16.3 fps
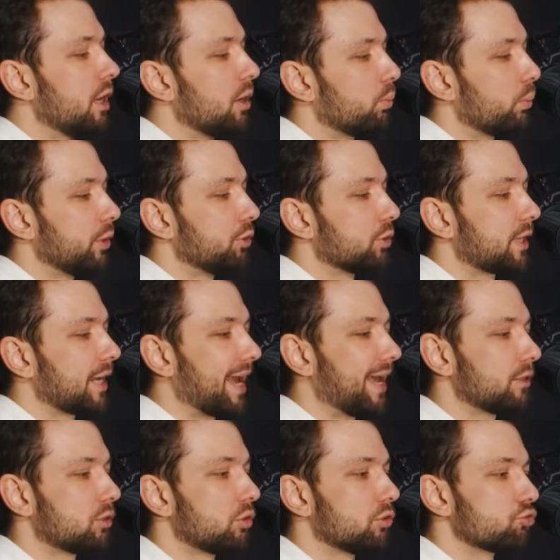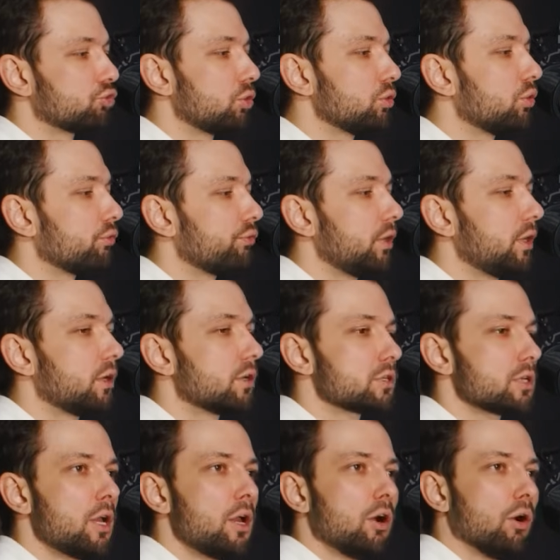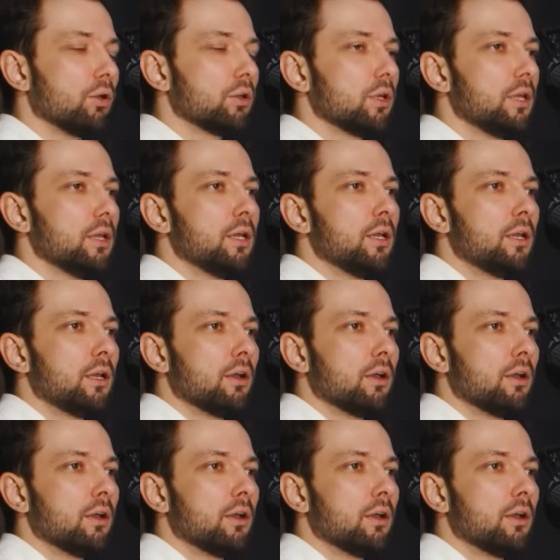when you can control your fingers only